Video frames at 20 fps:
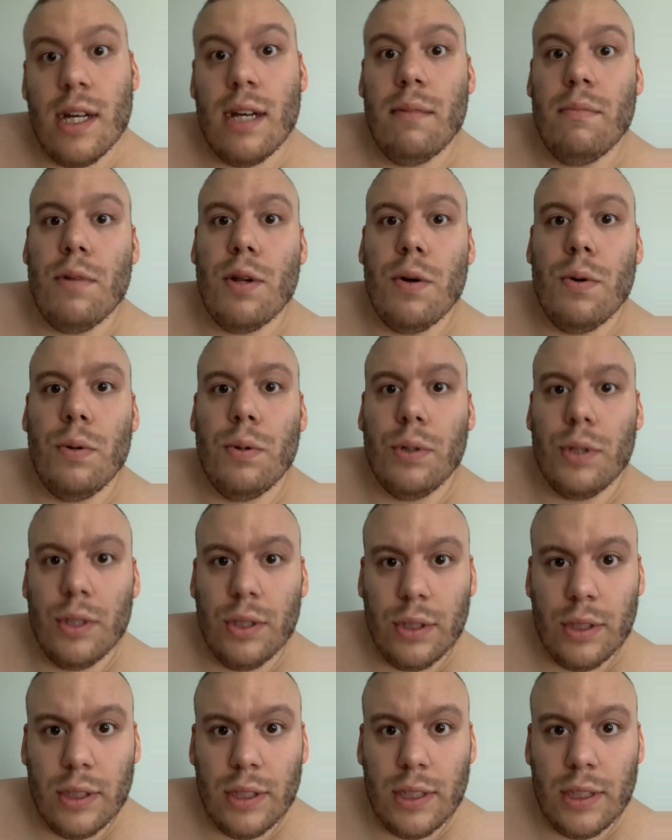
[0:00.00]
I'm no
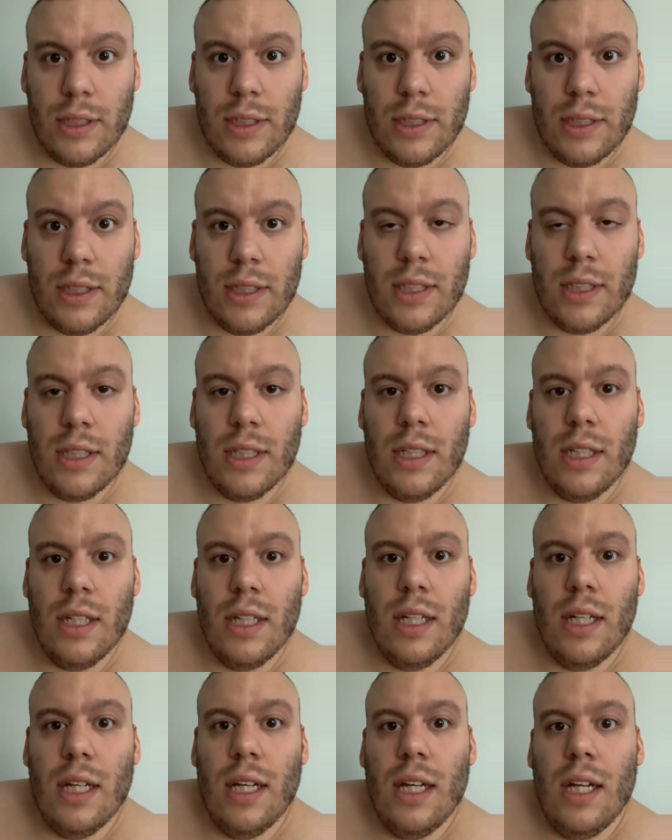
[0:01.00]
good.
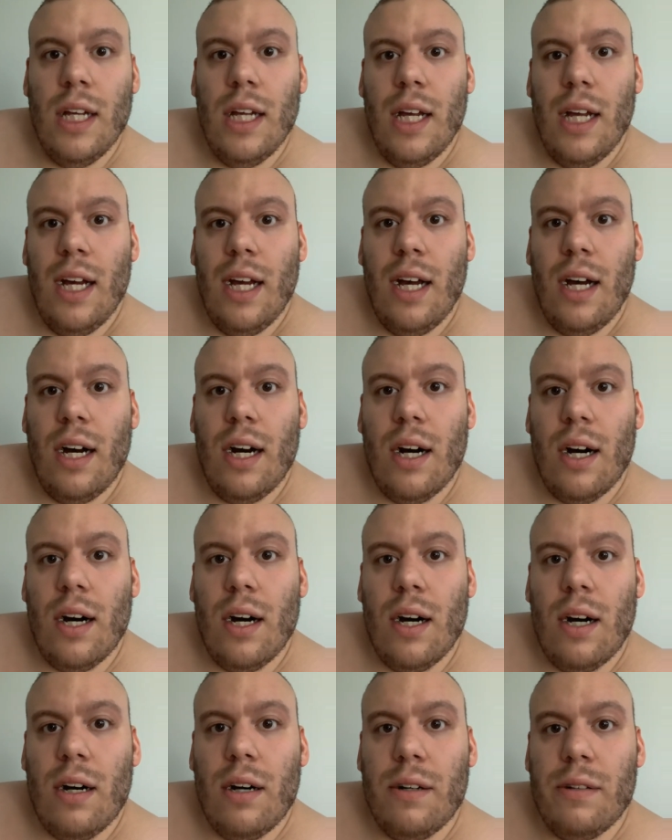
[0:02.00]

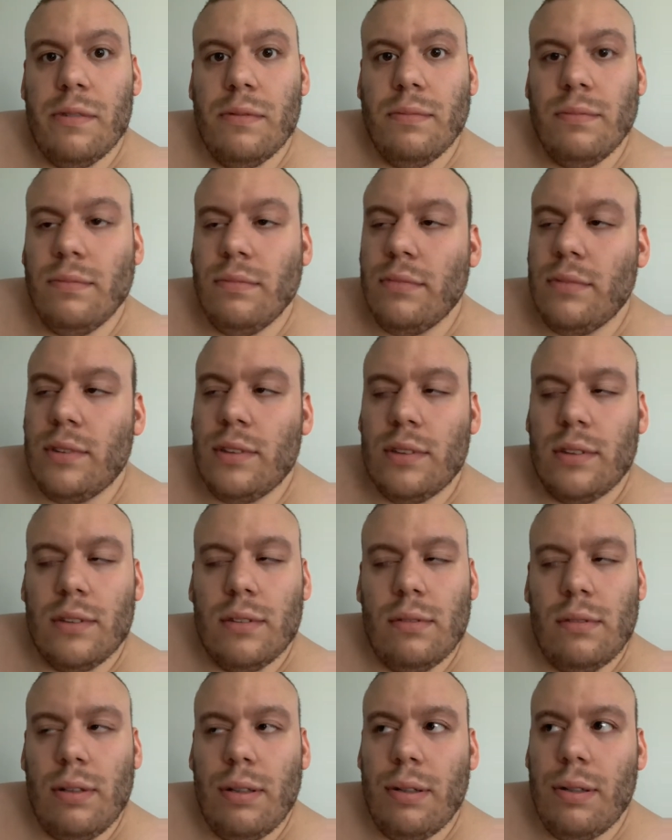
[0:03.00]
Just
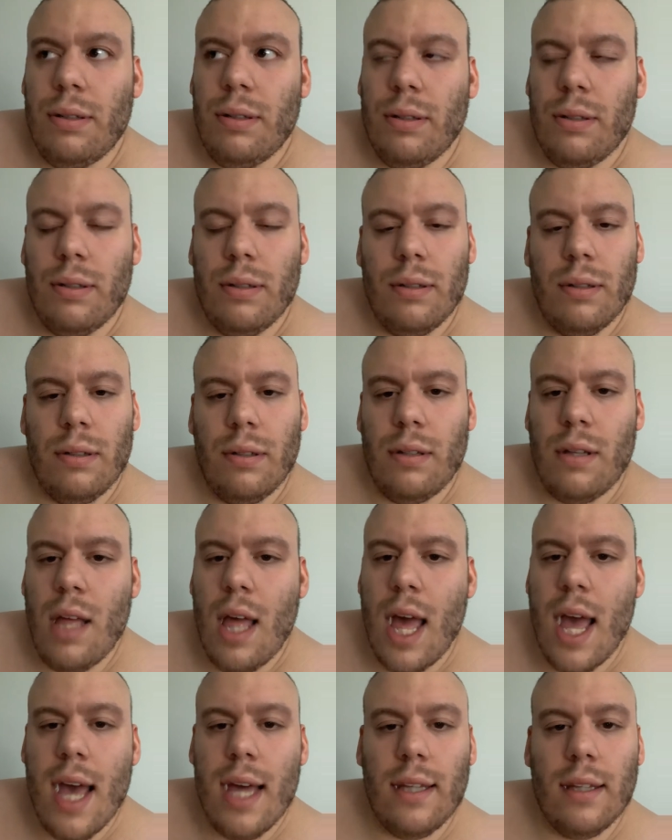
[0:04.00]

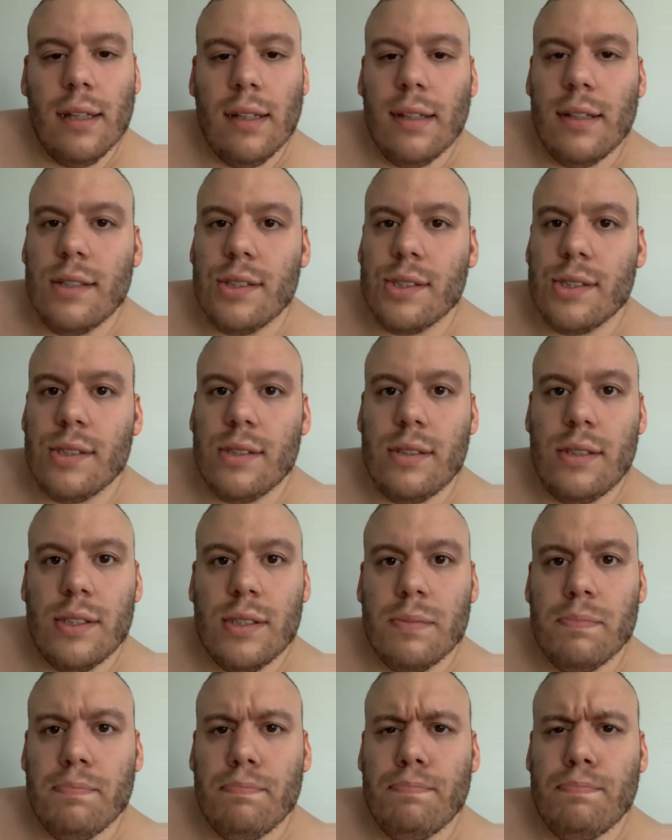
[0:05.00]
endless,
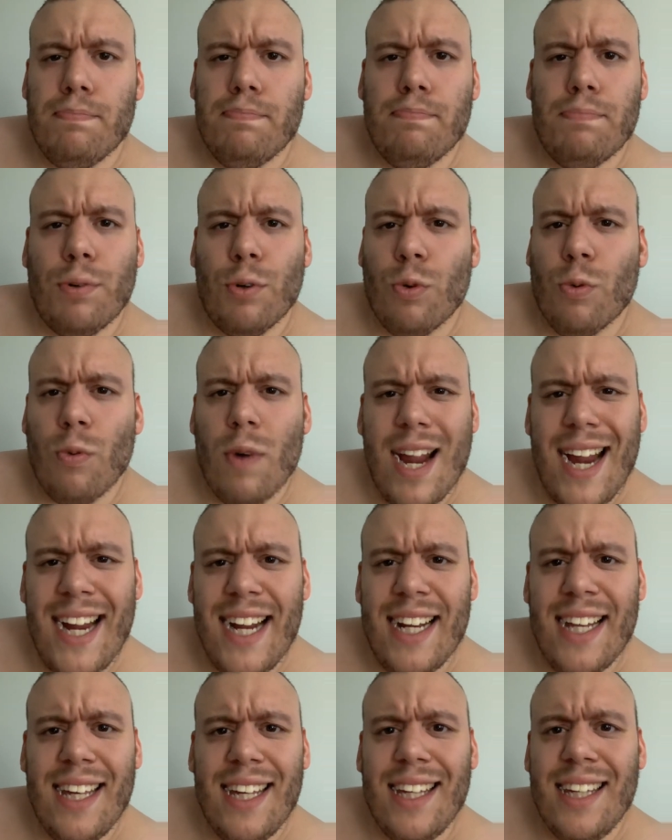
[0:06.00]
just
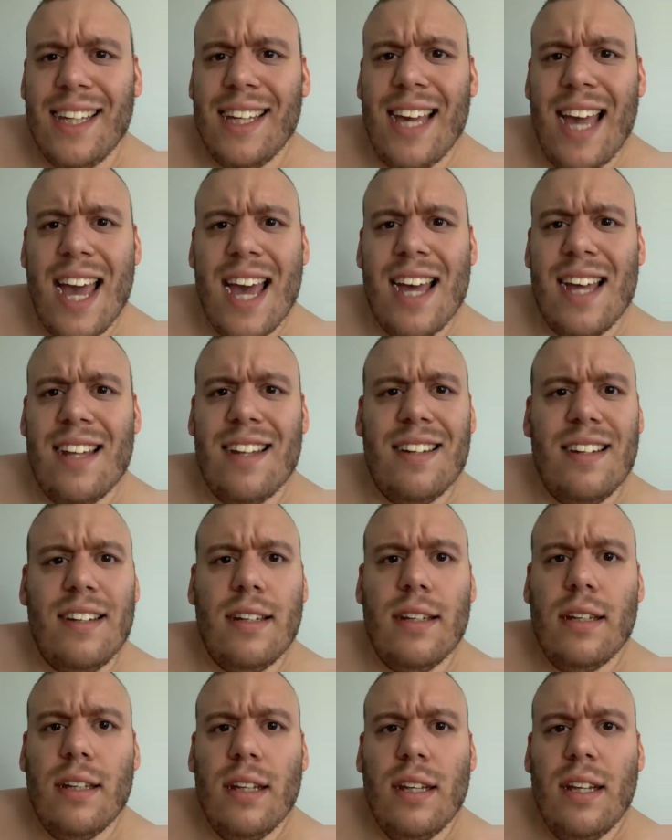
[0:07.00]
berating
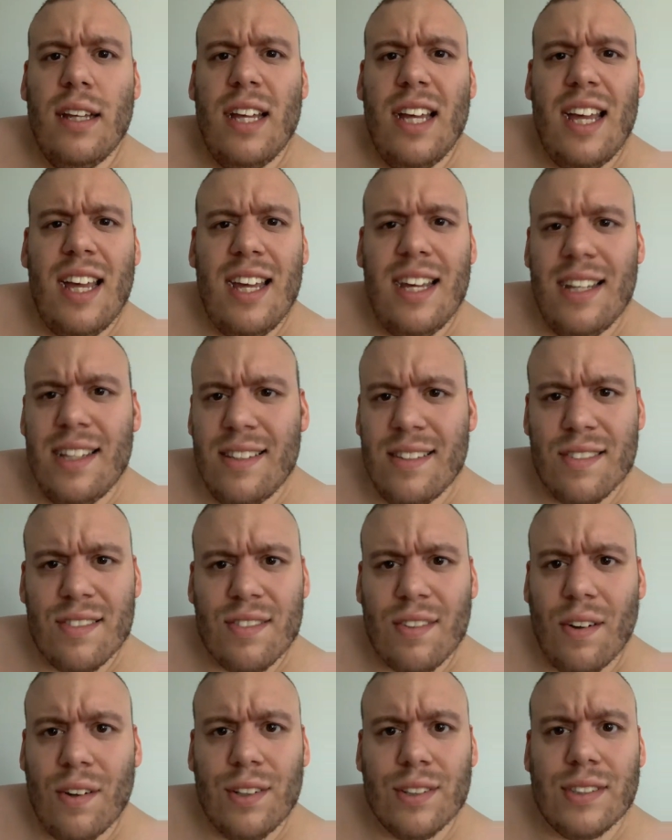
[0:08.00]
and
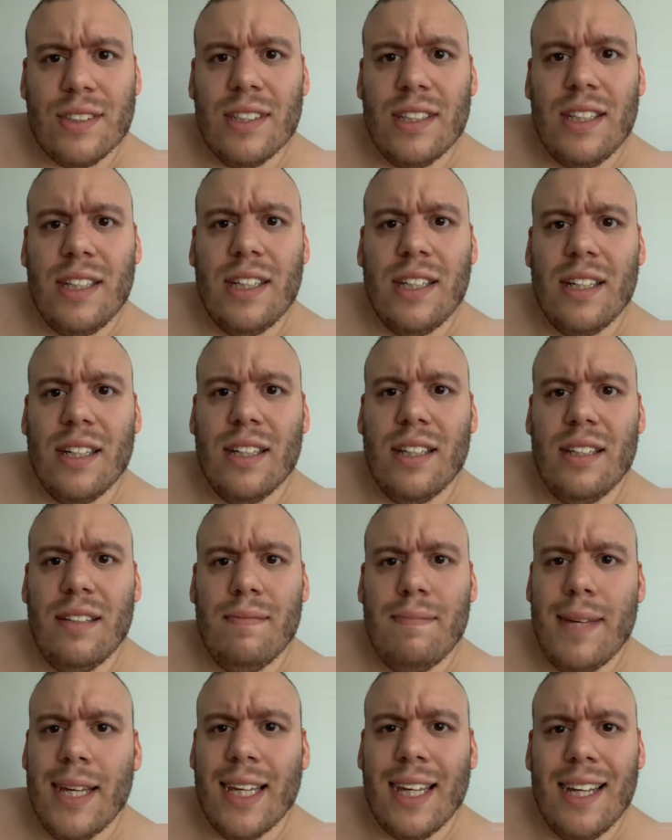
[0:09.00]
insulting
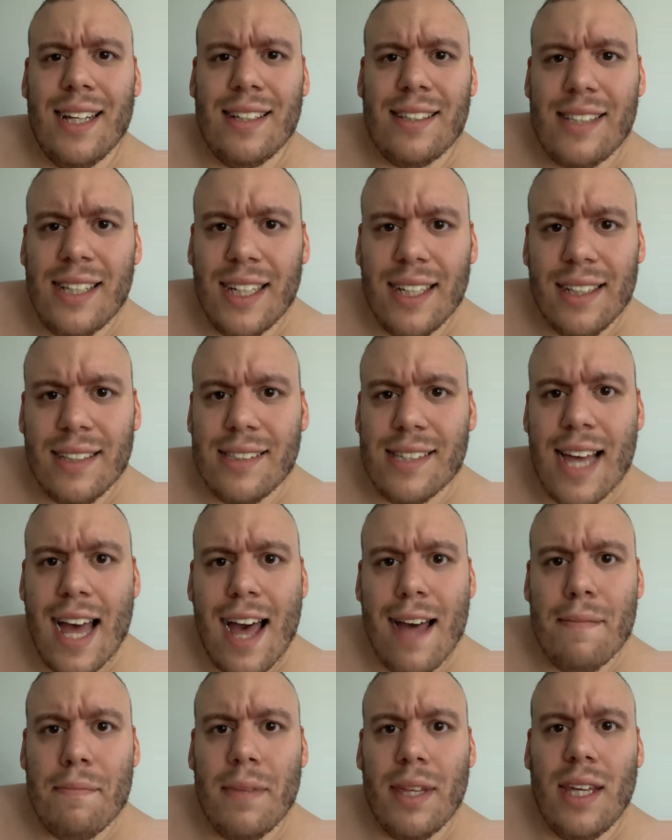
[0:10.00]
and making digs
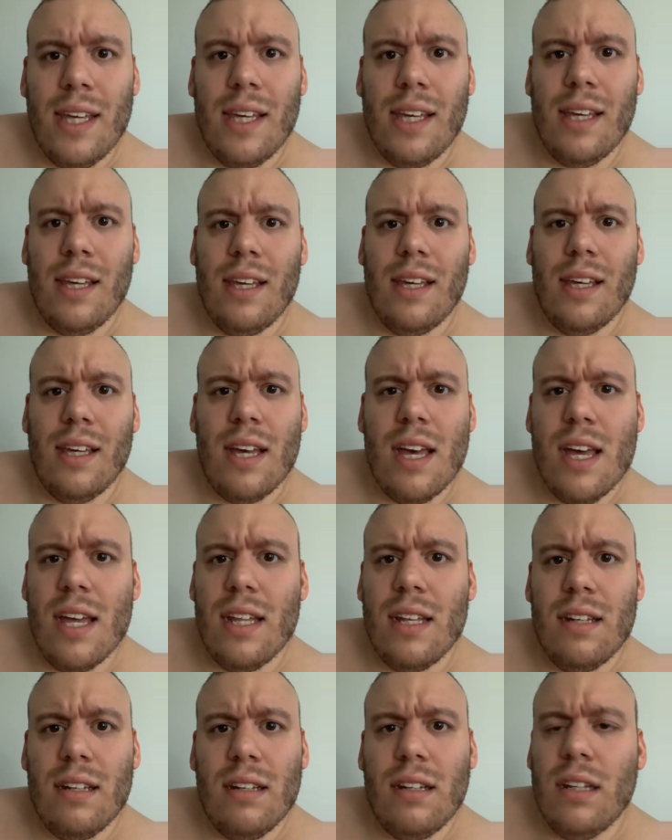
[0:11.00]
at me,
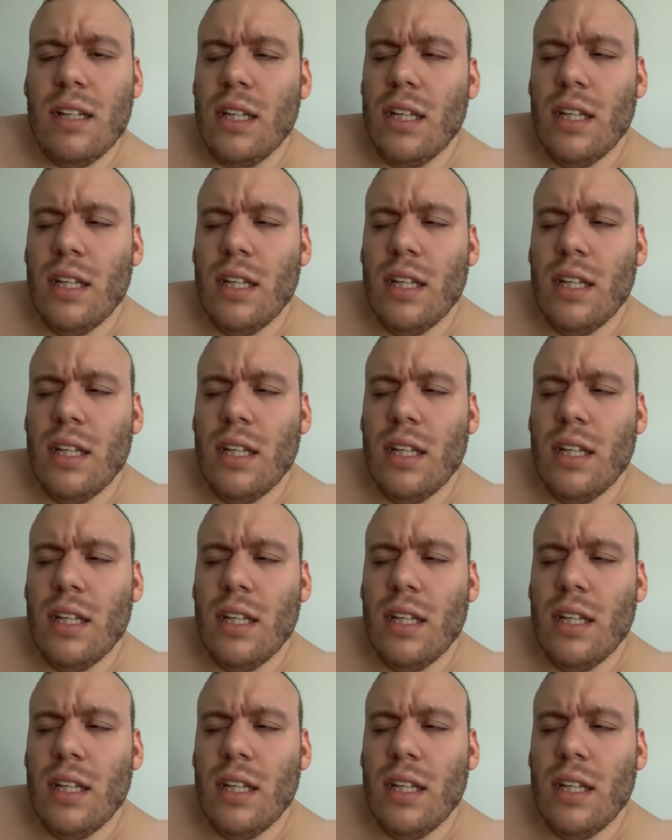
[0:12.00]
and